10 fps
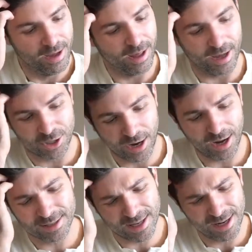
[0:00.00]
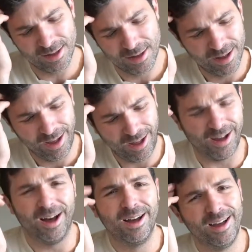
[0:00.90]
And I tried and I said, I
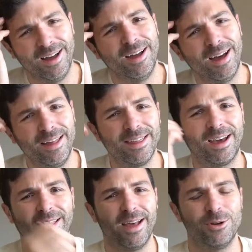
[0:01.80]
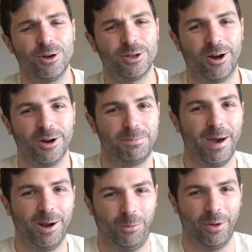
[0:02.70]
think I like your guitars
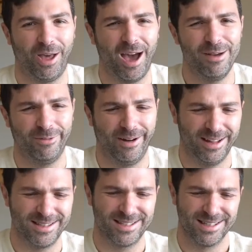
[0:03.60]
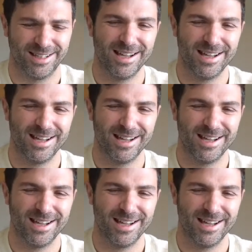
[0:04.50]
better with high frets.